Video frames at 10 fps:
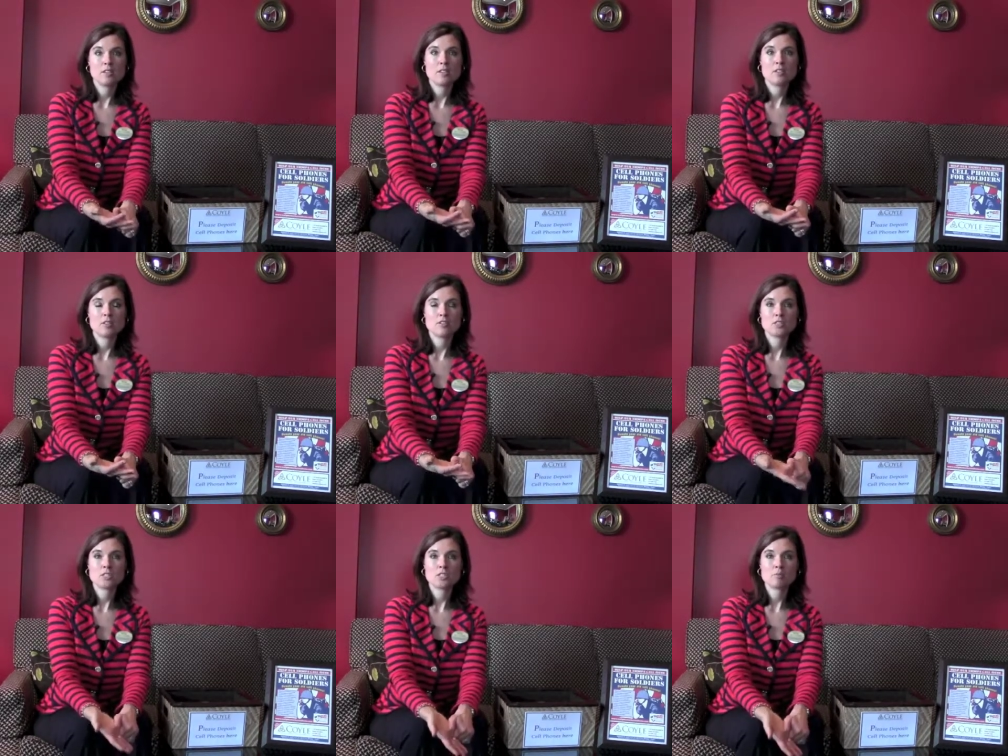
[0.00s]
Thank you to
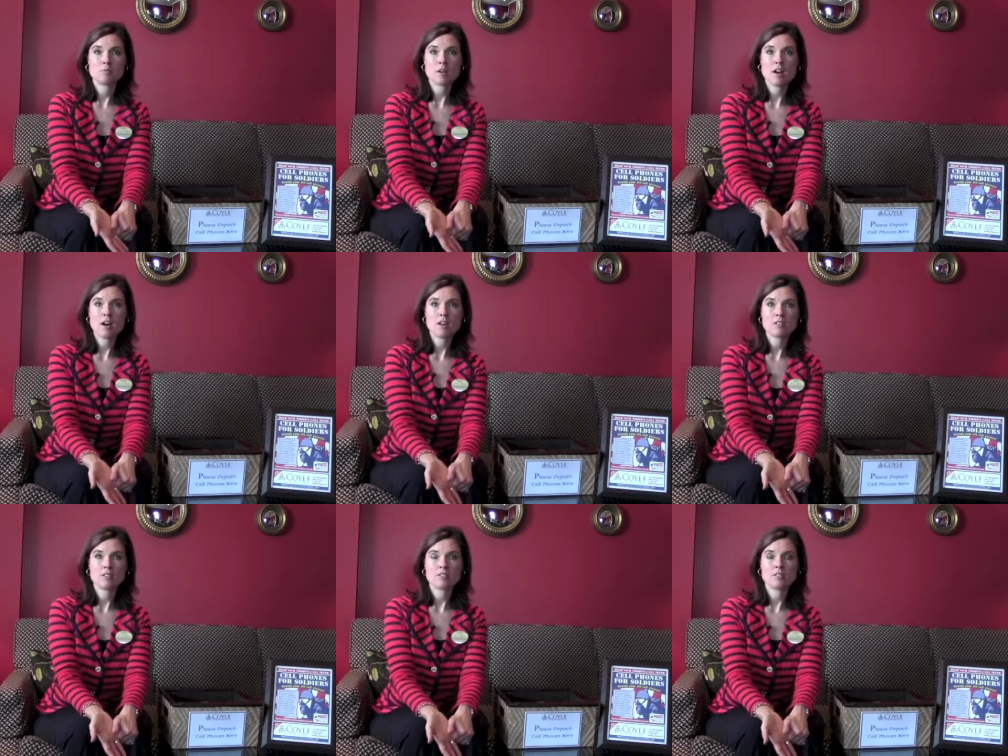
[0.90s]
Christian
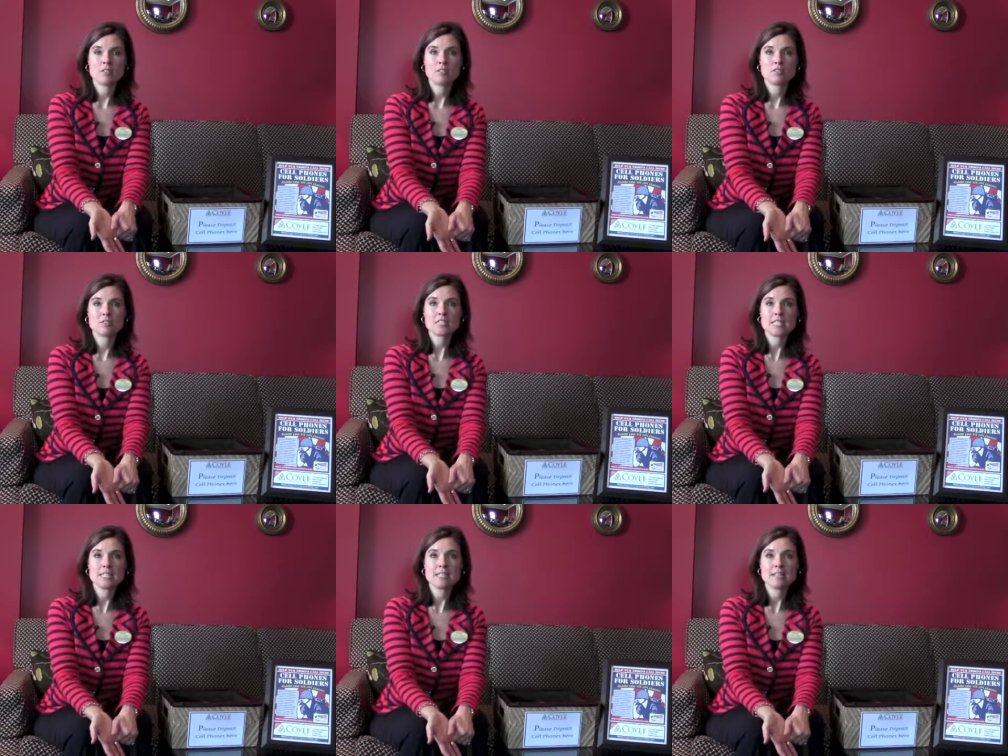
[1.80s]
Brown and
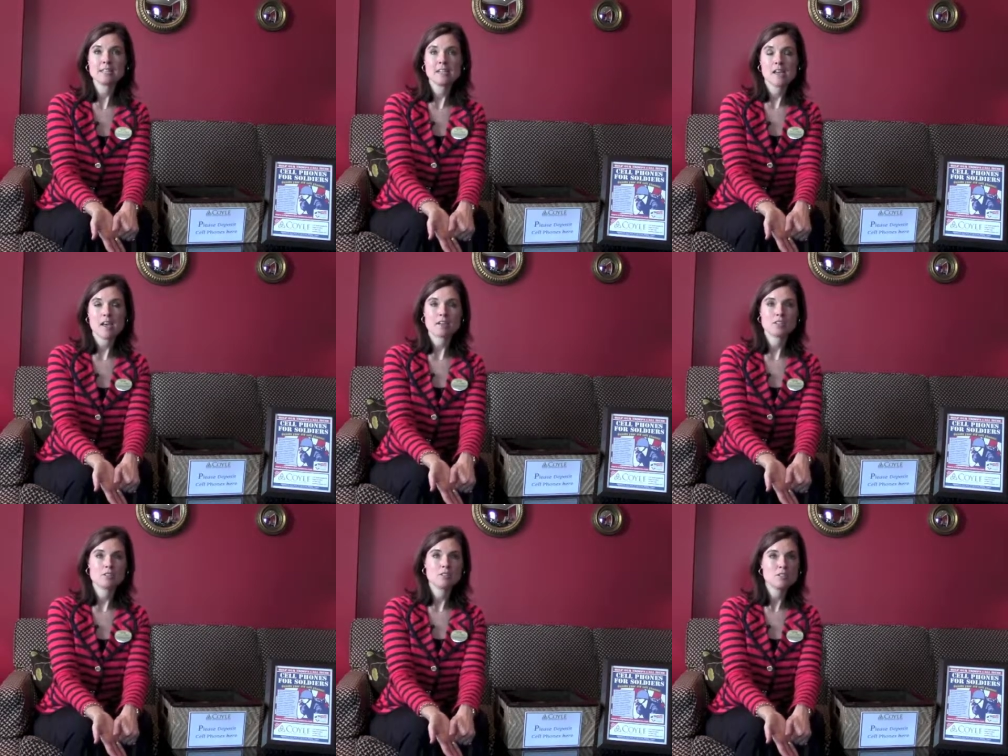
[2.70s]
13
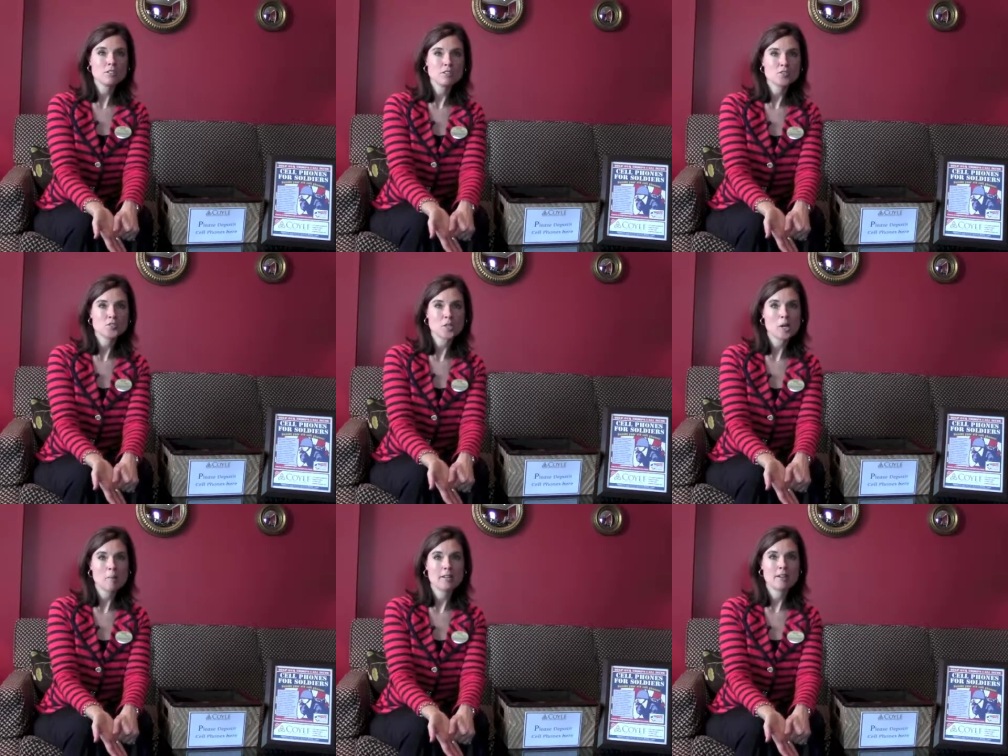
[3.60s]
Action News for
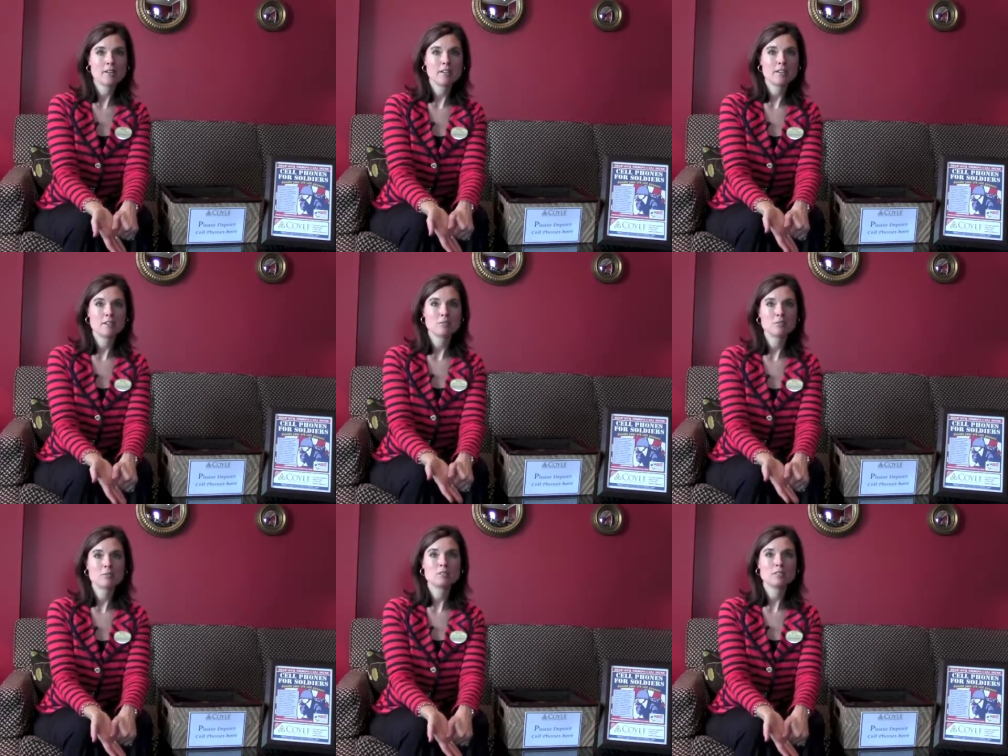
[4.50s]
coming out here
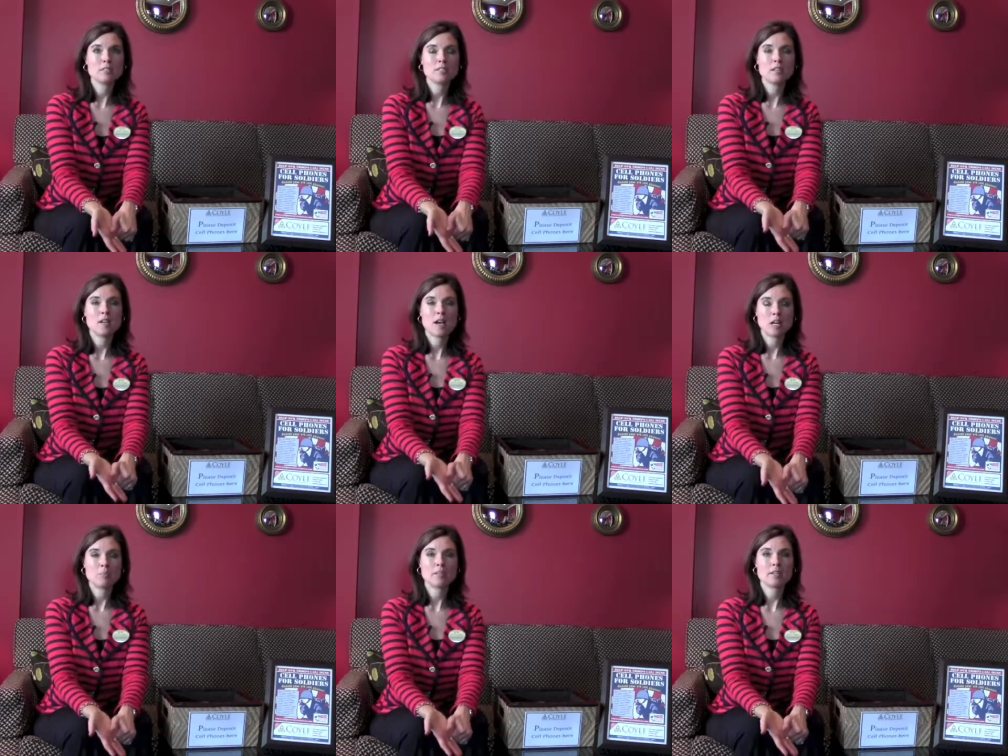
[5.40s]
and really
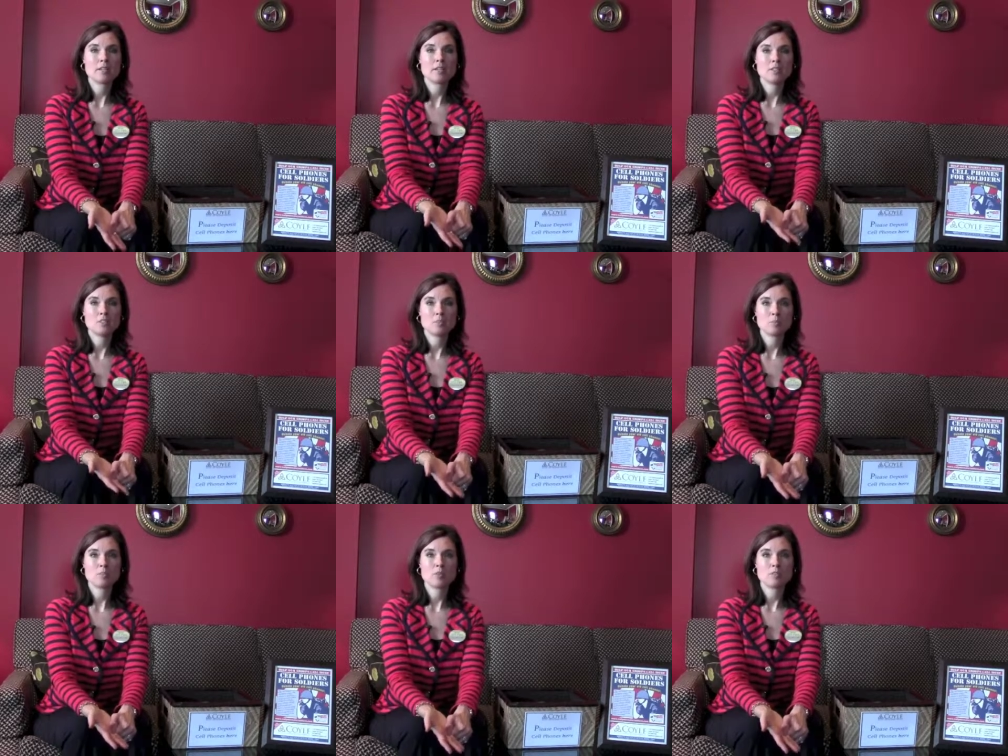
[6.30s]
helping to
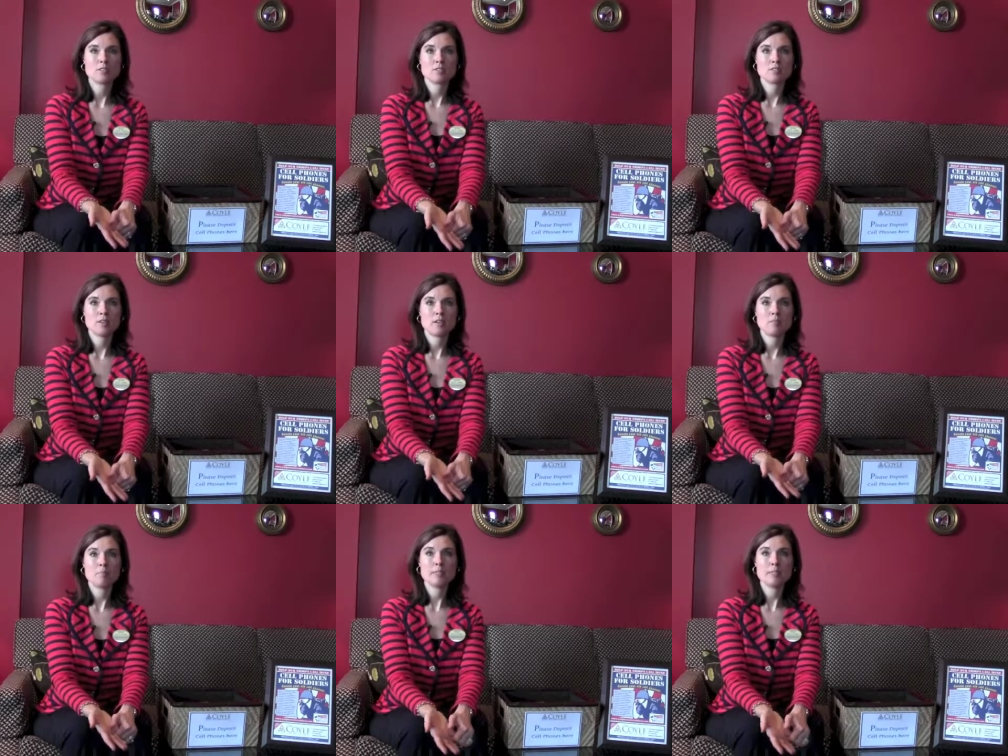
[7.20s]
promote this event.